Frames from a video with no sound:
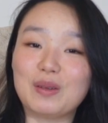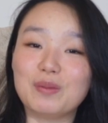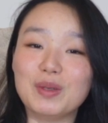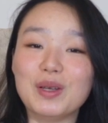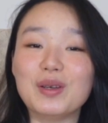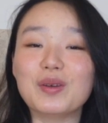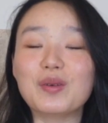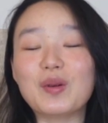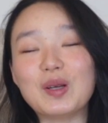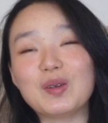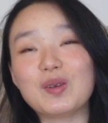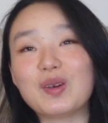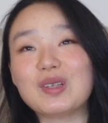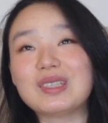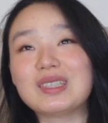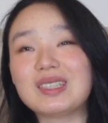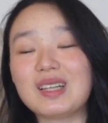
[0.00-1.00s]
I mean, why
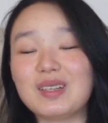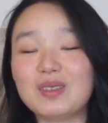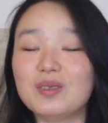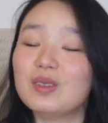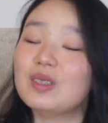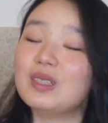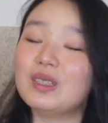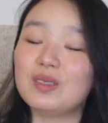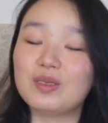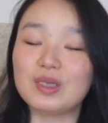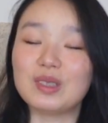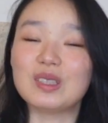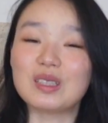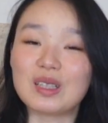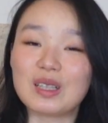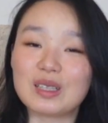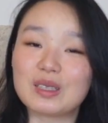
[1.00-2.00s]
not? I
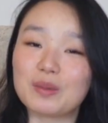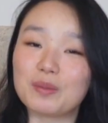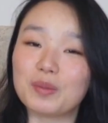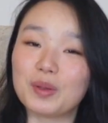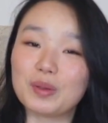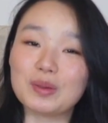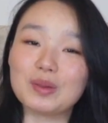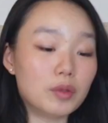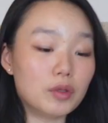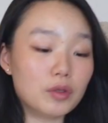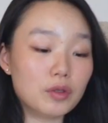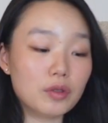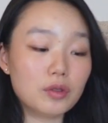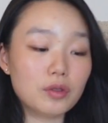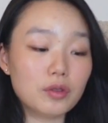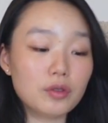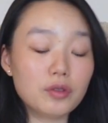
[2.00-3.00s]
really like them both.
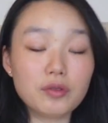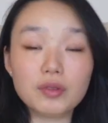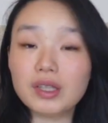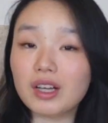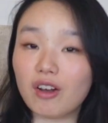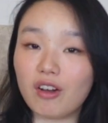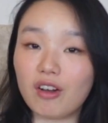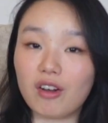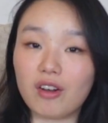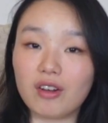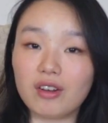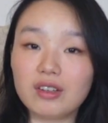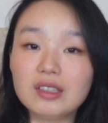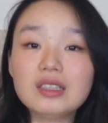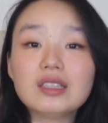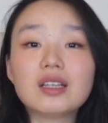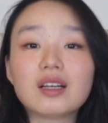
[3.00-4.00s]
Moving
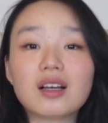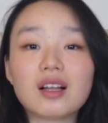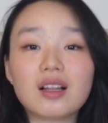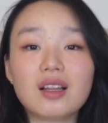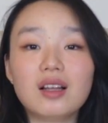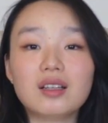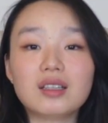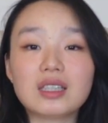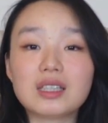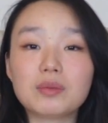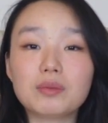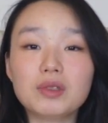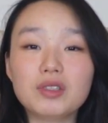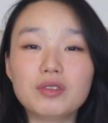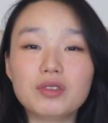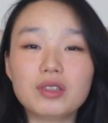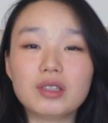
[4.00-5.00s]
on, let's
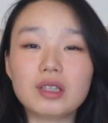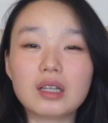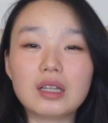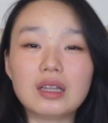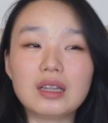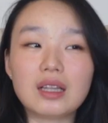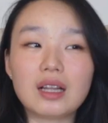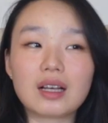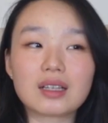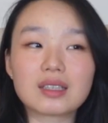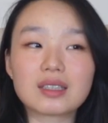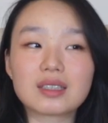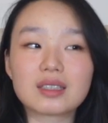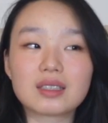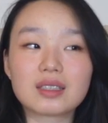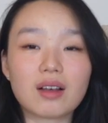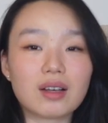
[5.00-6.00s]
move to the
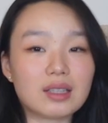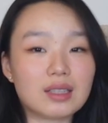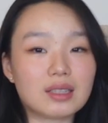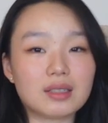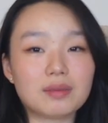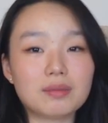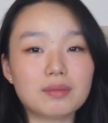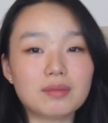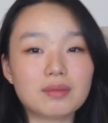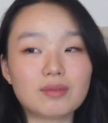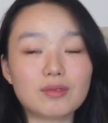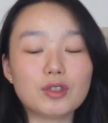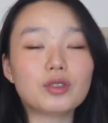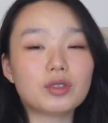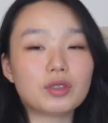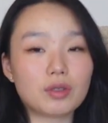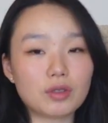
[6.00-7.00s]
next item,
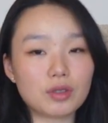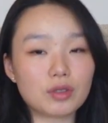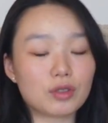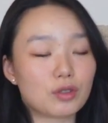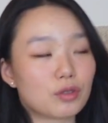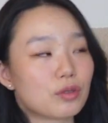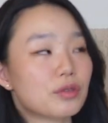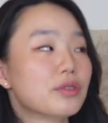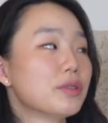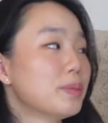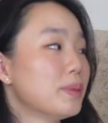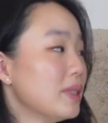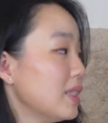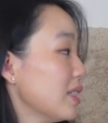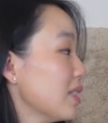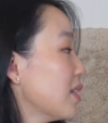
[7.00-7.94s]
which is also a jewelry piece.